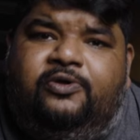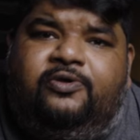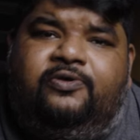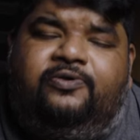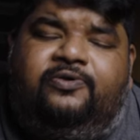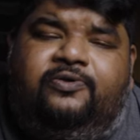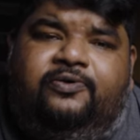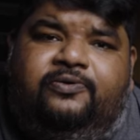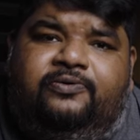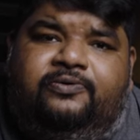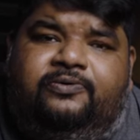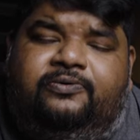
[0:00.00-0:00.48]

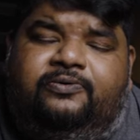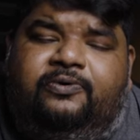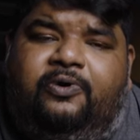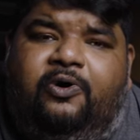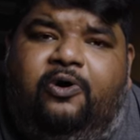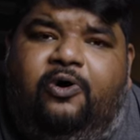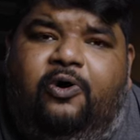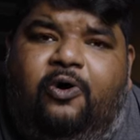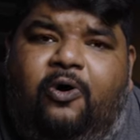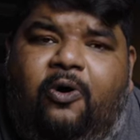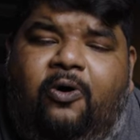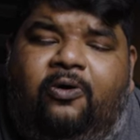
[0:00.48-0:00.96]
So
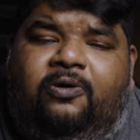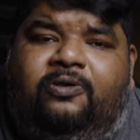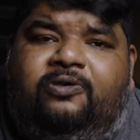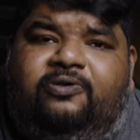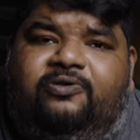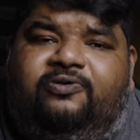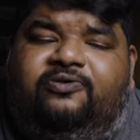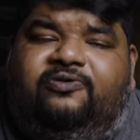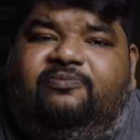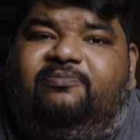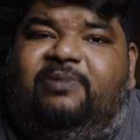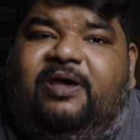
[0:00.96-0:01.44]
all
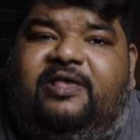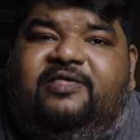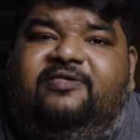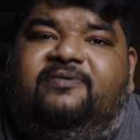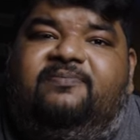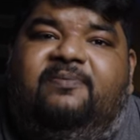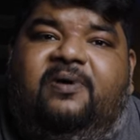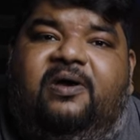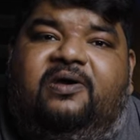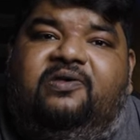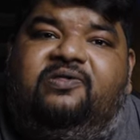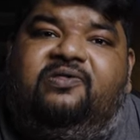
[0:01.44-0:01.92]
those
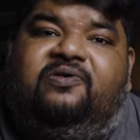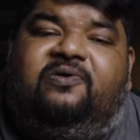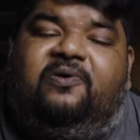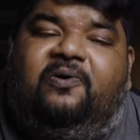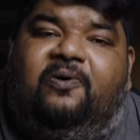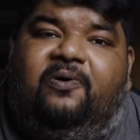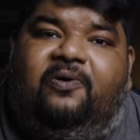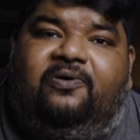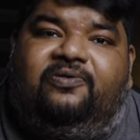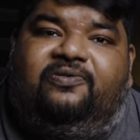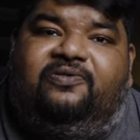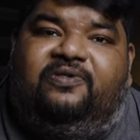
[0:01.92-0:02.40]
benchmark
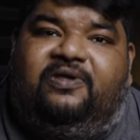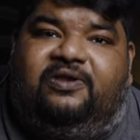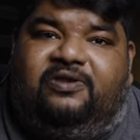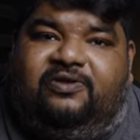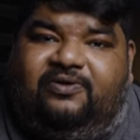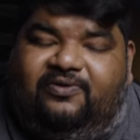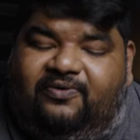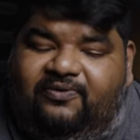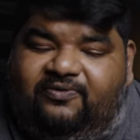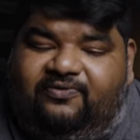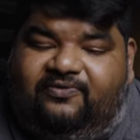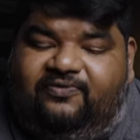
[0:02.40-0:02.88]
scores that
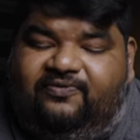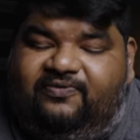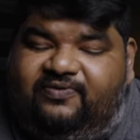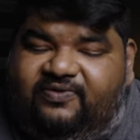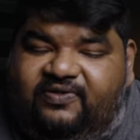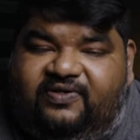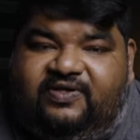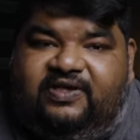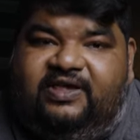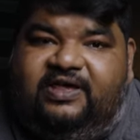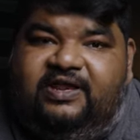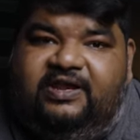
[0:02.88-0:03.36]
you've
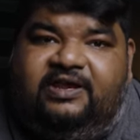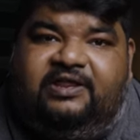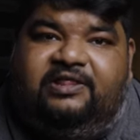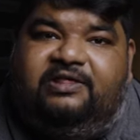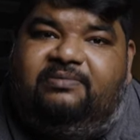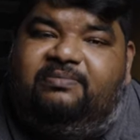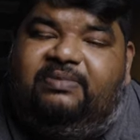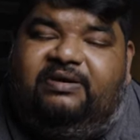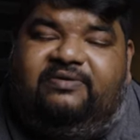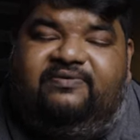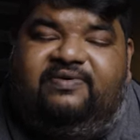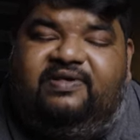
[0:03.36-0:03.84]
seen in
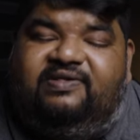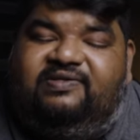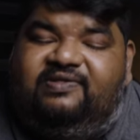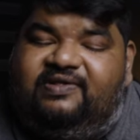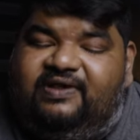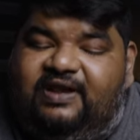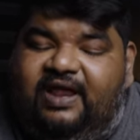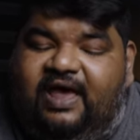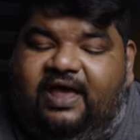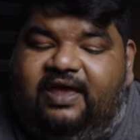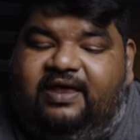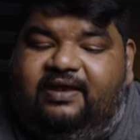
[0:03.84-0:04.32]
the previous
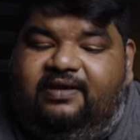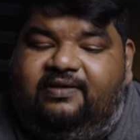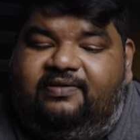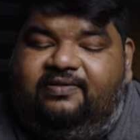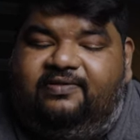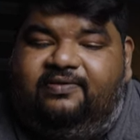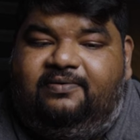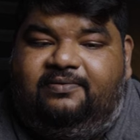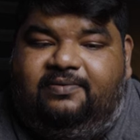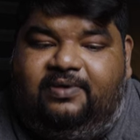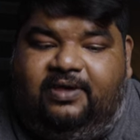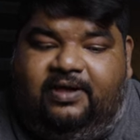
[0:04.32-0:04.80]

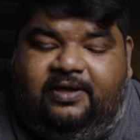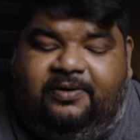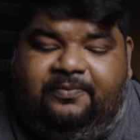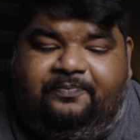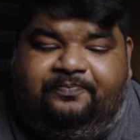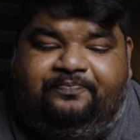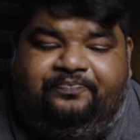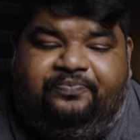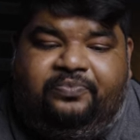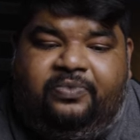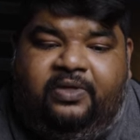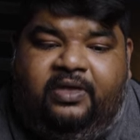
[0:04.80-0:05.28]
slides, okay,
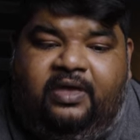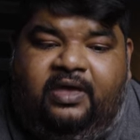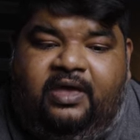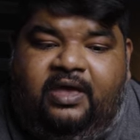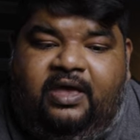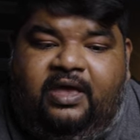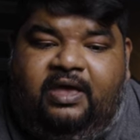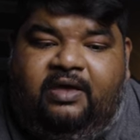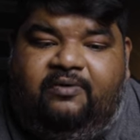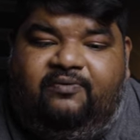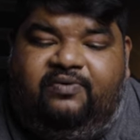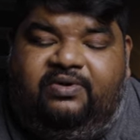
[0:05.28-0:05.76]

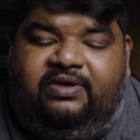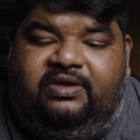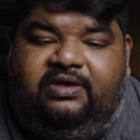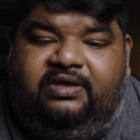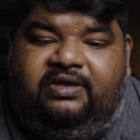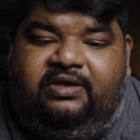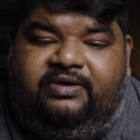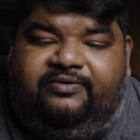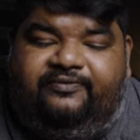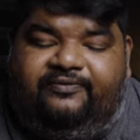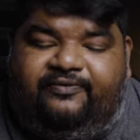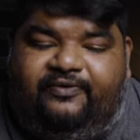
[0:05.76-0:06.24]

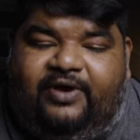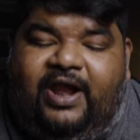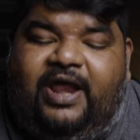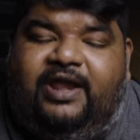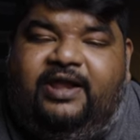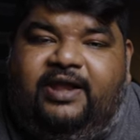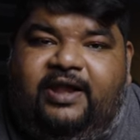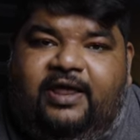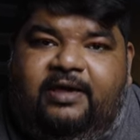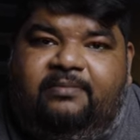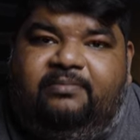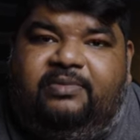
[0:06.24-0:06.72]
we've
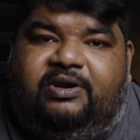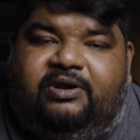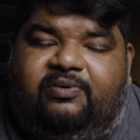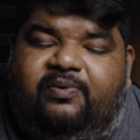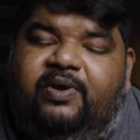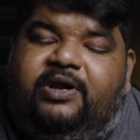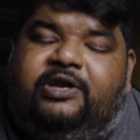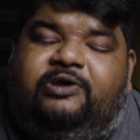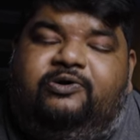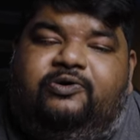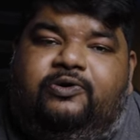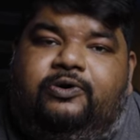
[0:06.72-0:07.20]
ran them in a
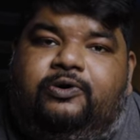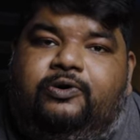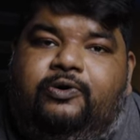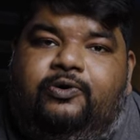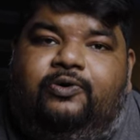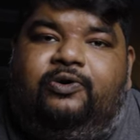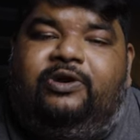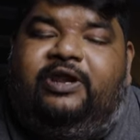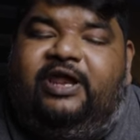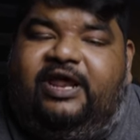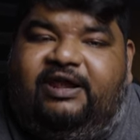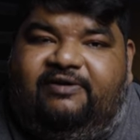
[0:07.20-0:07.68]
very
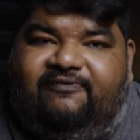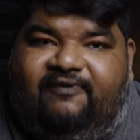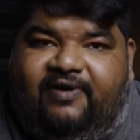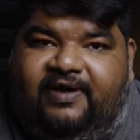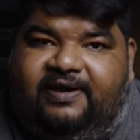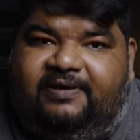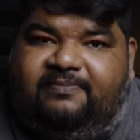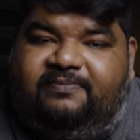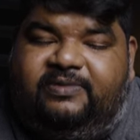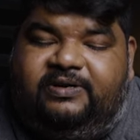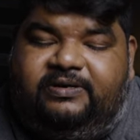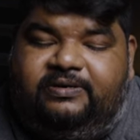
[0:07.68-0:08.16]
controlled
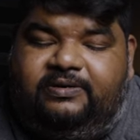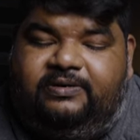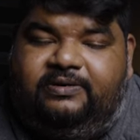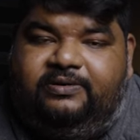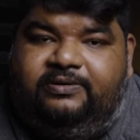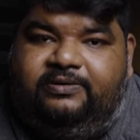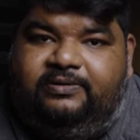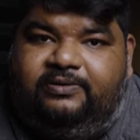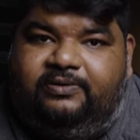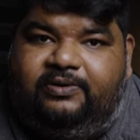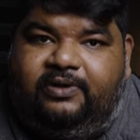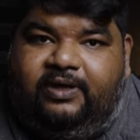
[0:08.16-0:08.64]
environment.
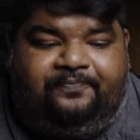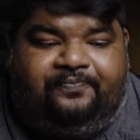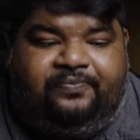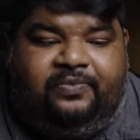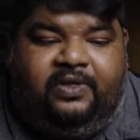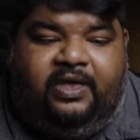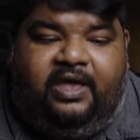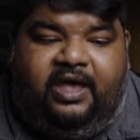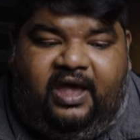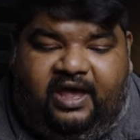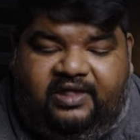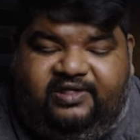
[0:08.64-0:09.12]

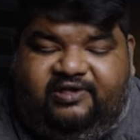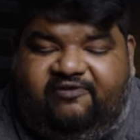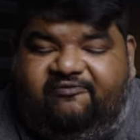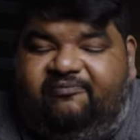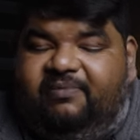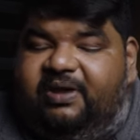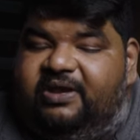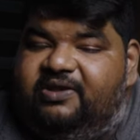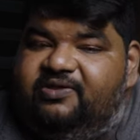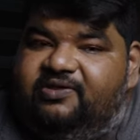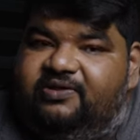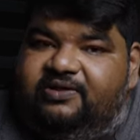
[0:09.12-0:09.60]
As
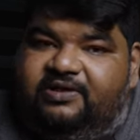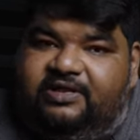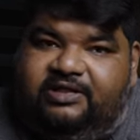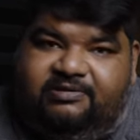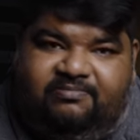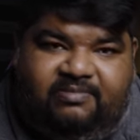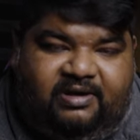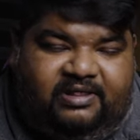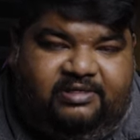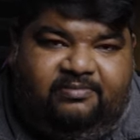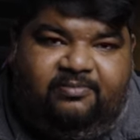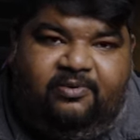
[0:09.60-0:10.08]
I've mentioned,
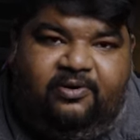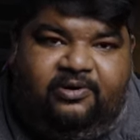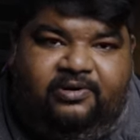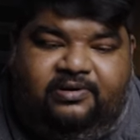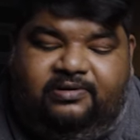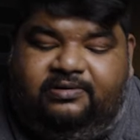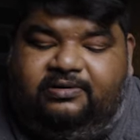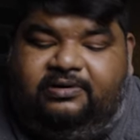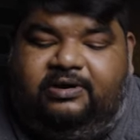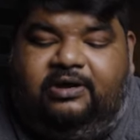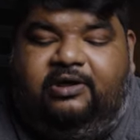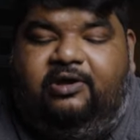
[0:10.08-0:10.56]
the motherboard
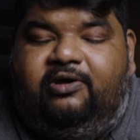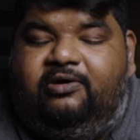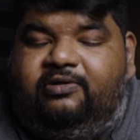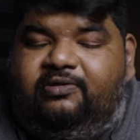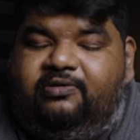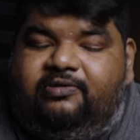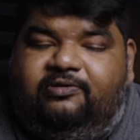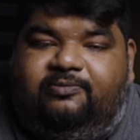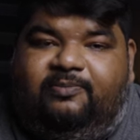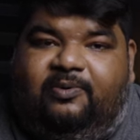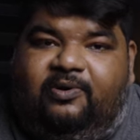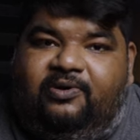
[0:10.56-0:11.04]

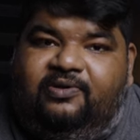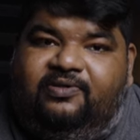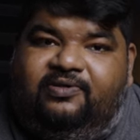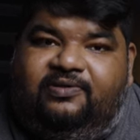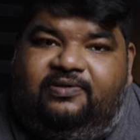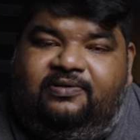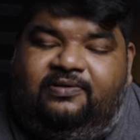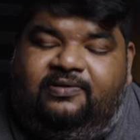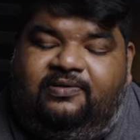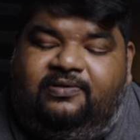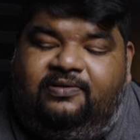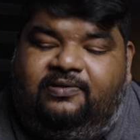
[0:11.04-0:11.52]

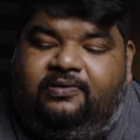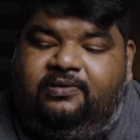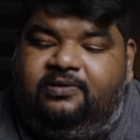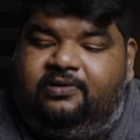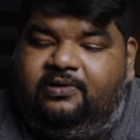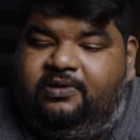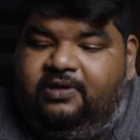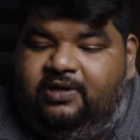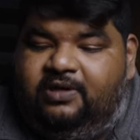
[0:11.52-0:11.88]
sponsors.